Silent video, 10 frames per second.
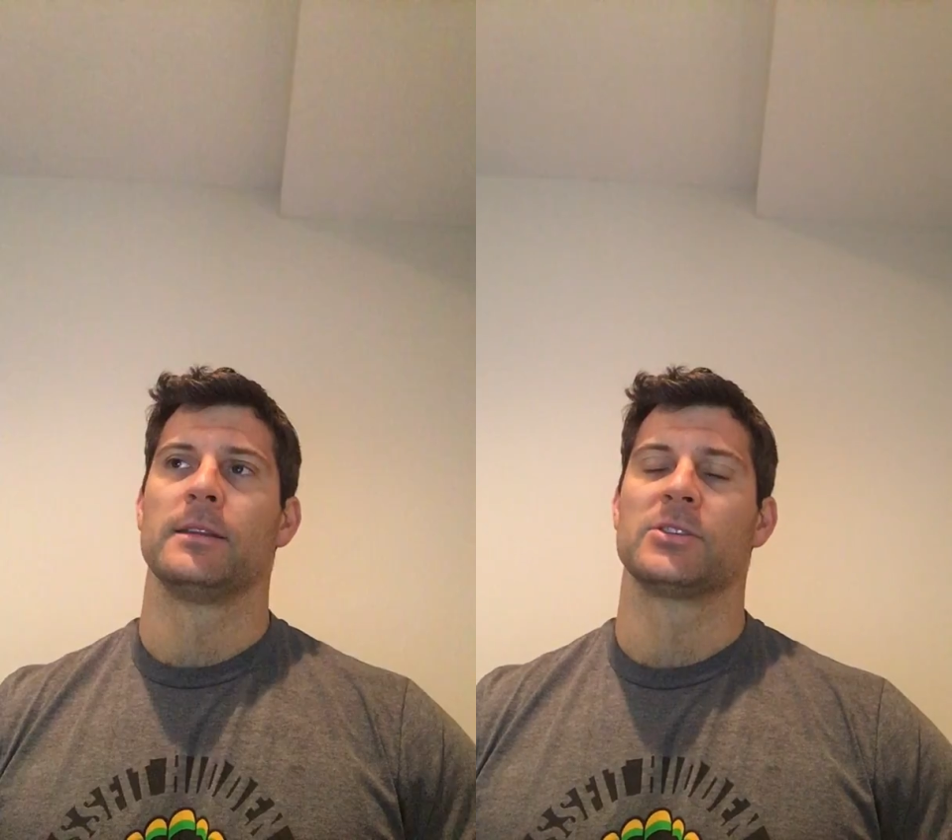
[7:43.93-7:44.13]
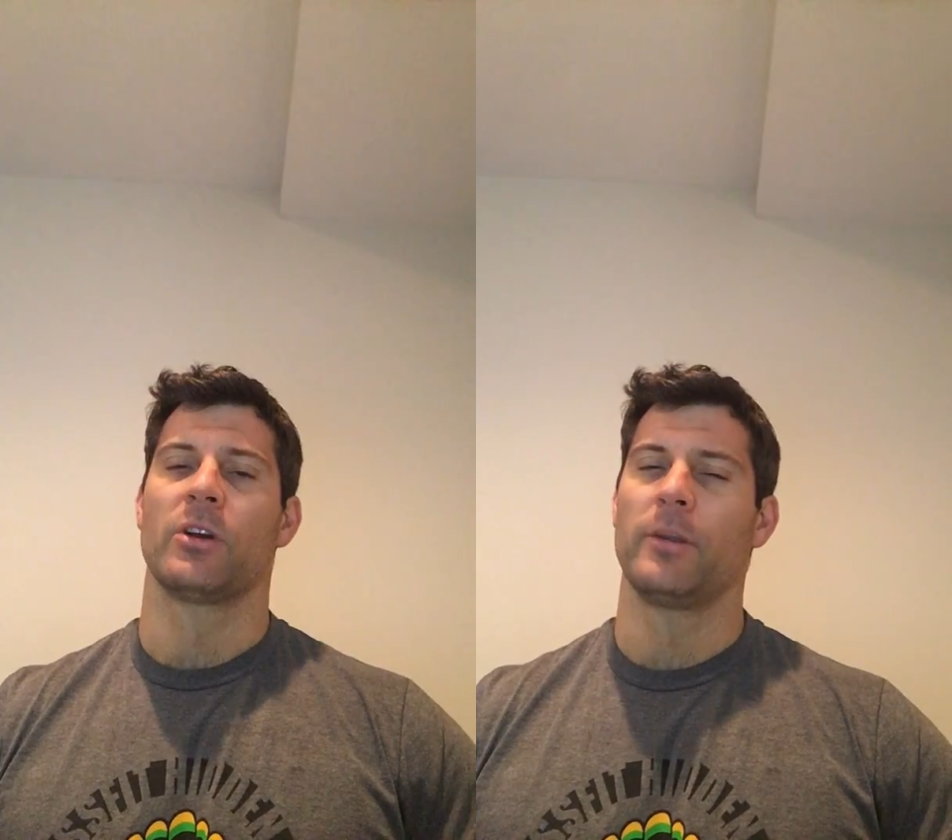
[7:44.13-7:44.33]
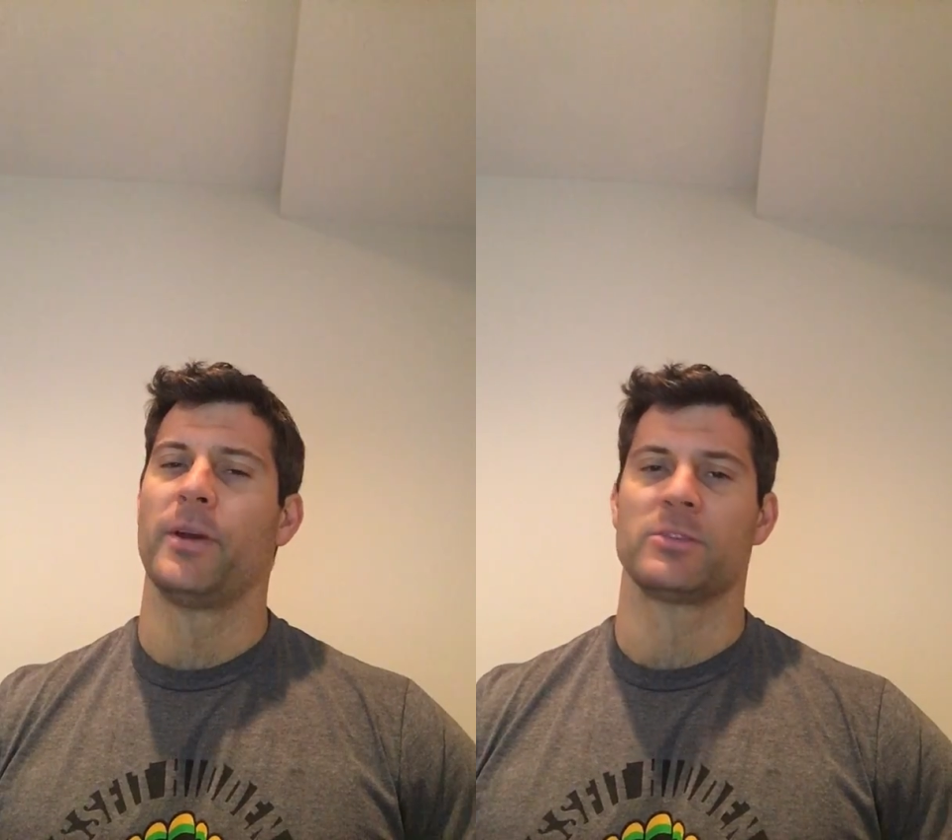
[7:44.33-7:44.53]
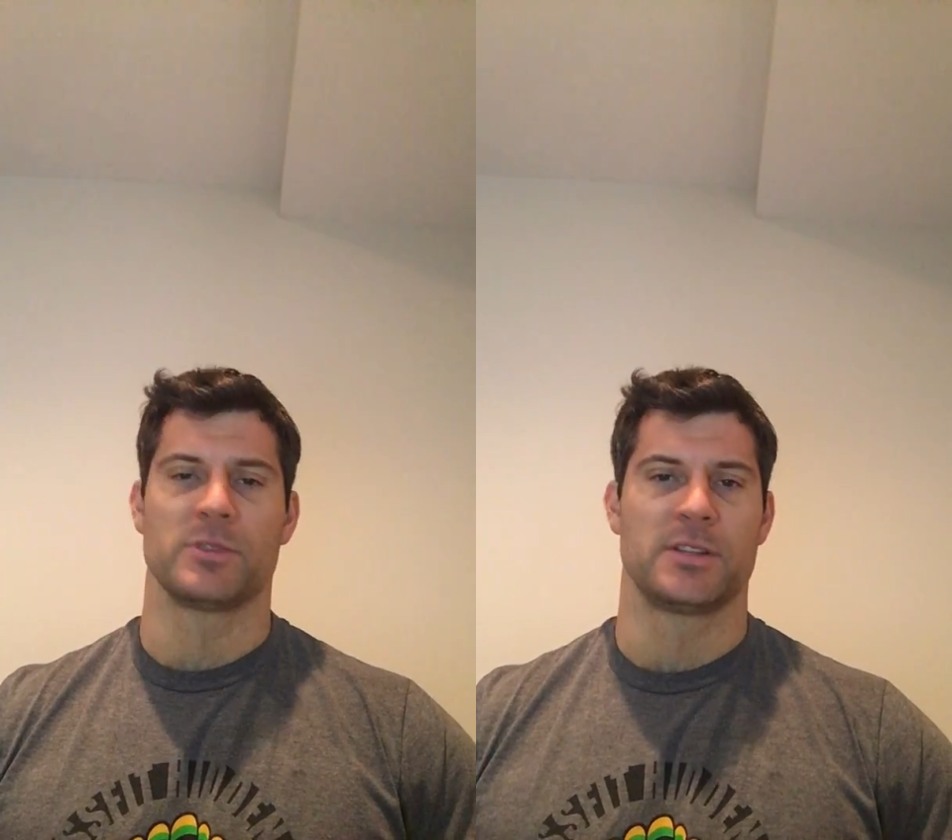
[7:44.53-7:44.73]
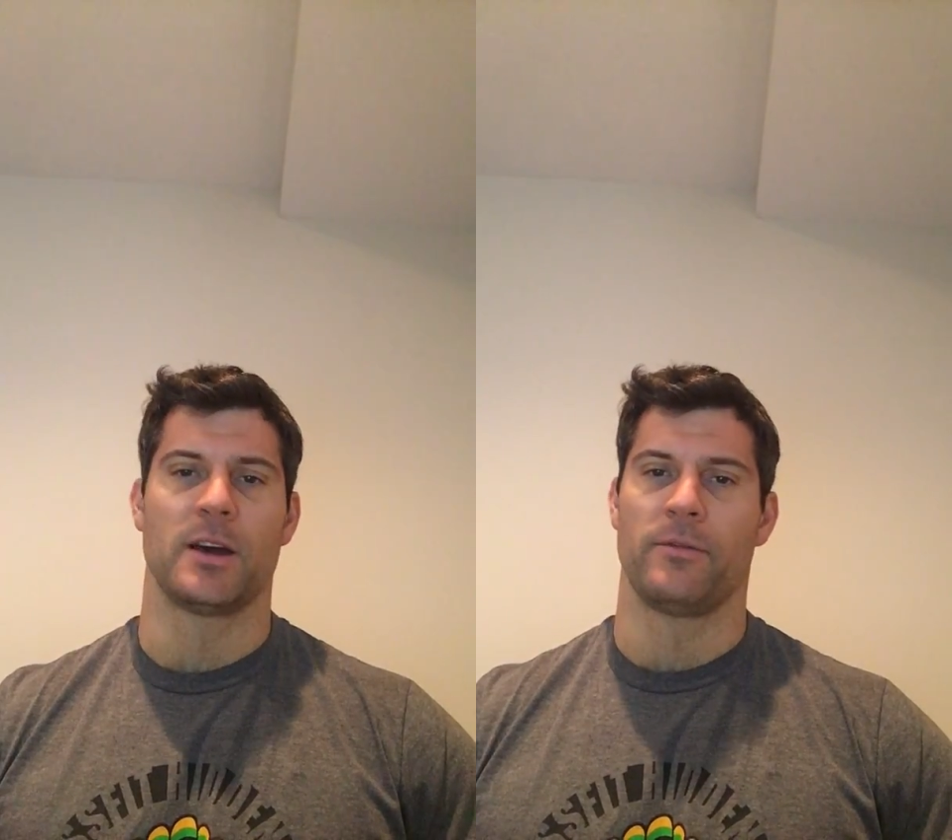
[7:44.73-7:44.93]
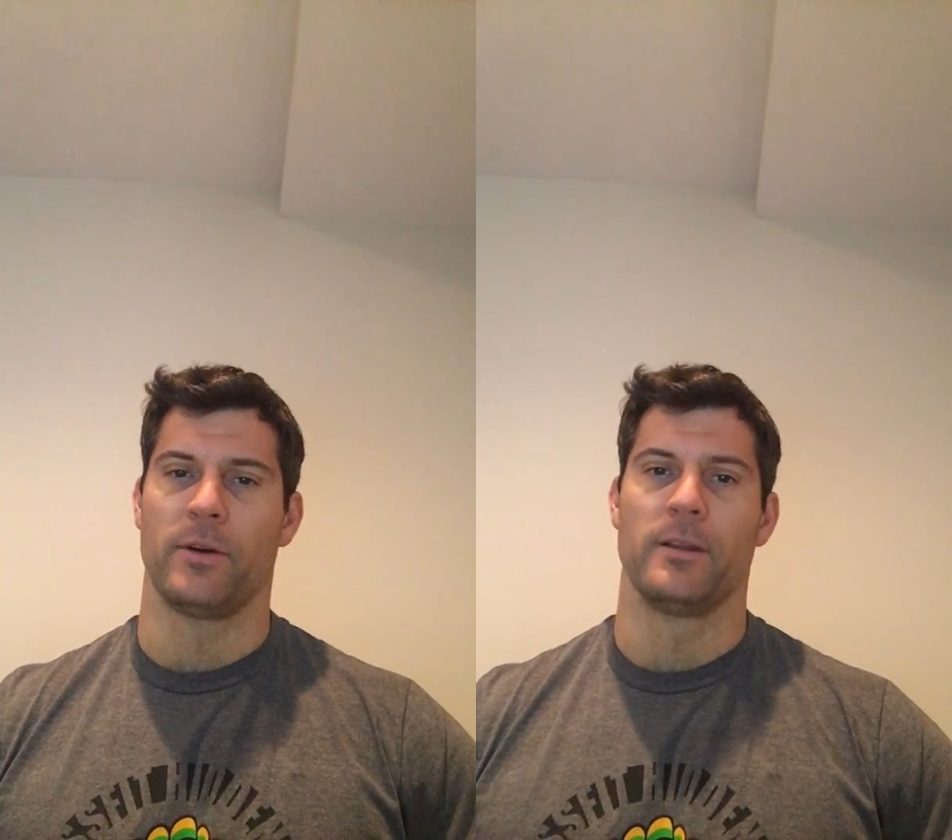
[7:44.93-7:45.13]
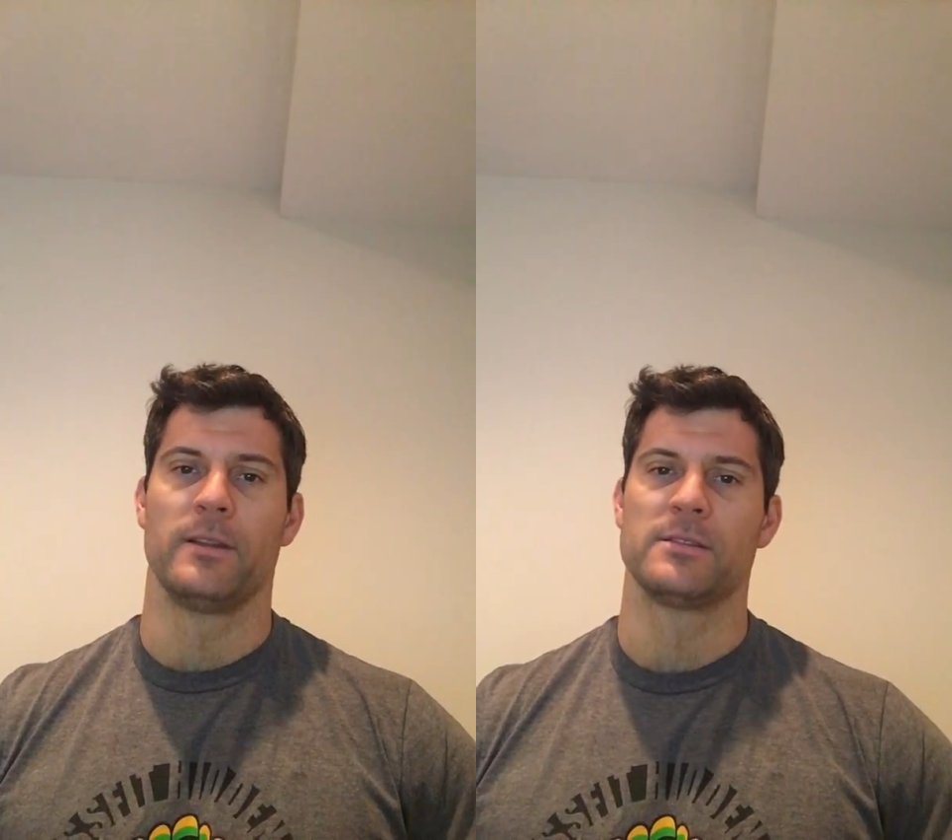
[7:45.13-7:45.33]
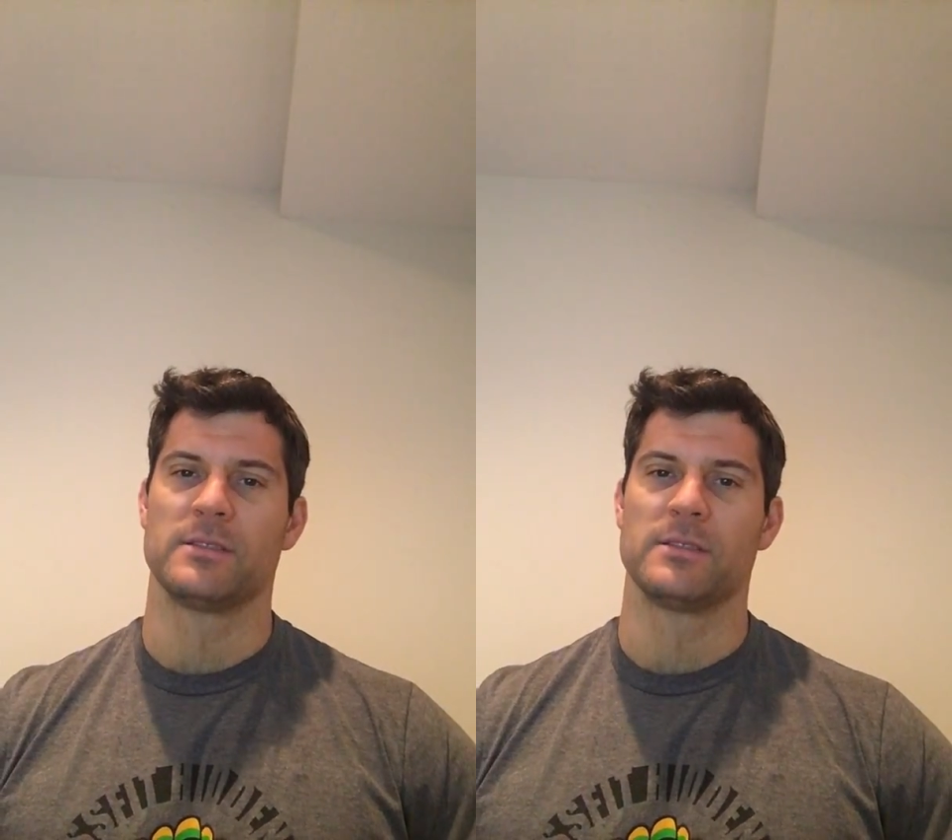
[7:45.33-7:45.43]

starting pitcher was a tough one.